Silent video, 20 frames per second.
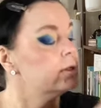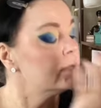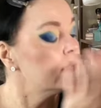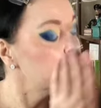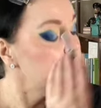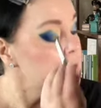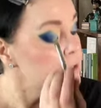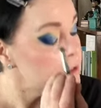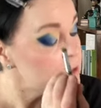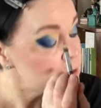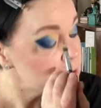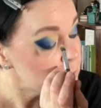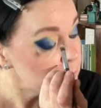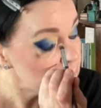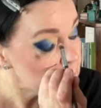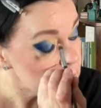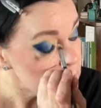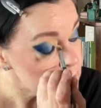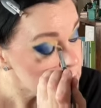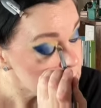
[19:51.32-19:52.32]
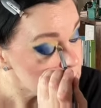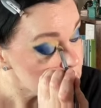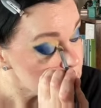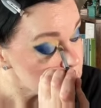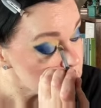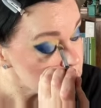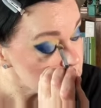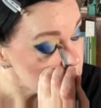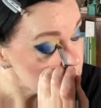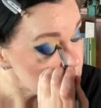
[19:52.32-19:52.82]
kind of shimmer. So let's
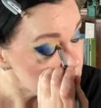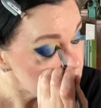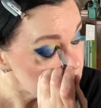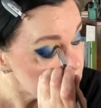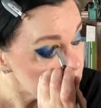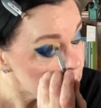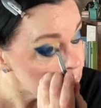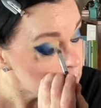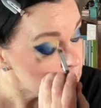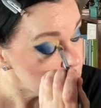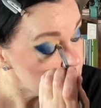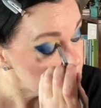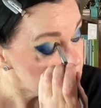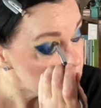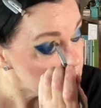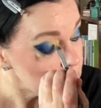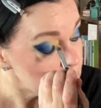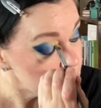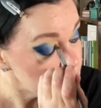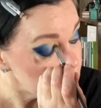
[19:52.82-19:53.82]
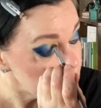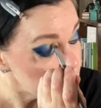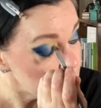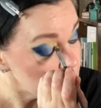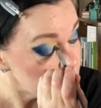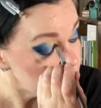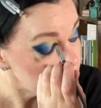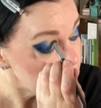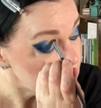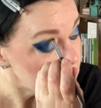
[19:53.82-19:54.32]
just go again into
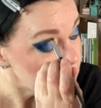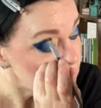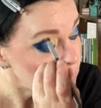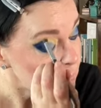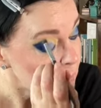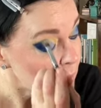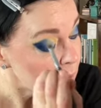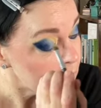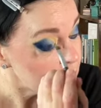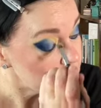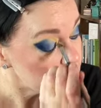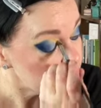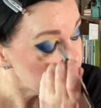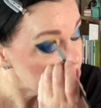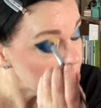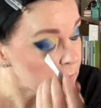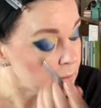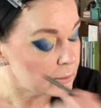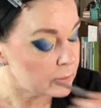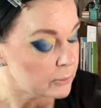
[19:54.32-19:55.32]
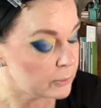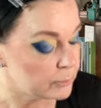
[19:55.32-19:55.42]
the matte yellow,